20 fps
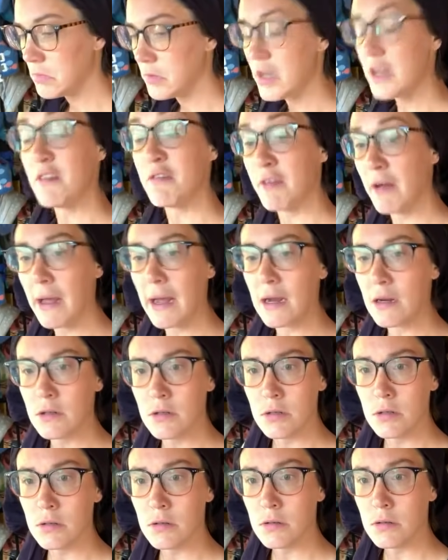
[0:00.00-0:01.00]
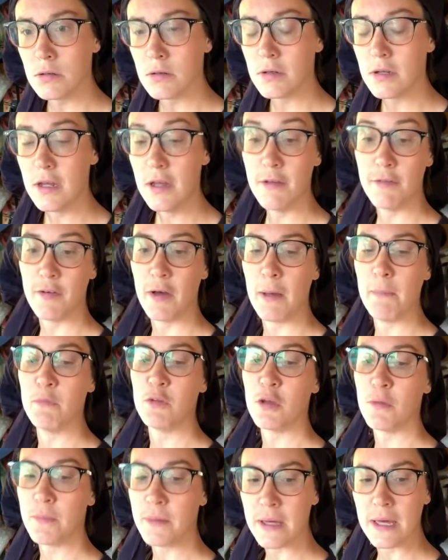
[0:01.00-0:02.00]
In fact, if I'm
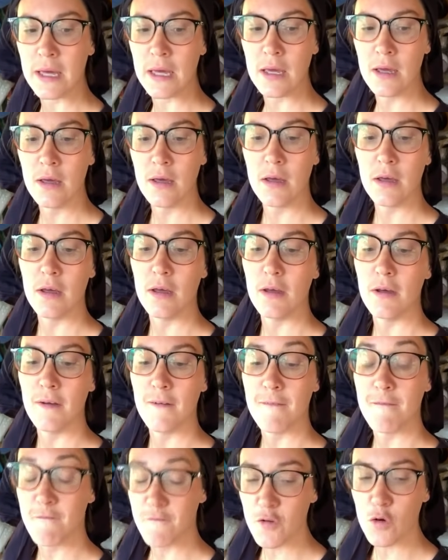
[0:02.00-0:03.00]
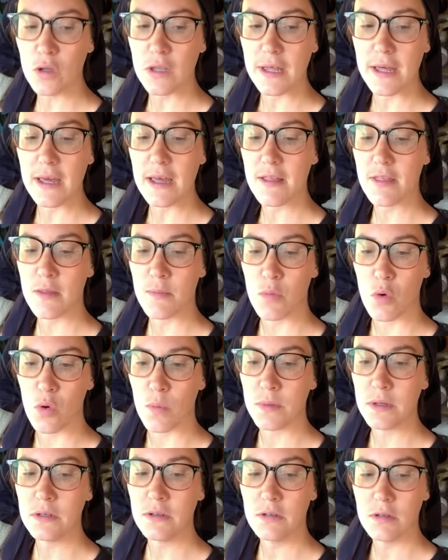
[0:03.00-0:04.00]
to be fully in the
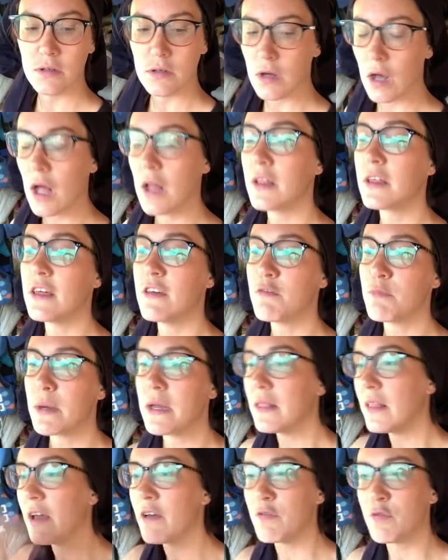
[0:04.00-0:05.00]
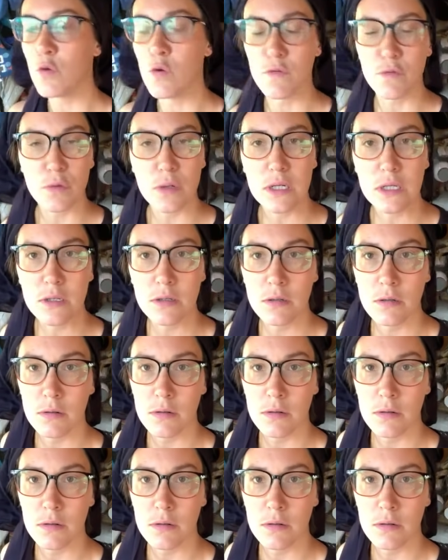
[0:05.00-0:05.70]
moment, I'll give my life over it.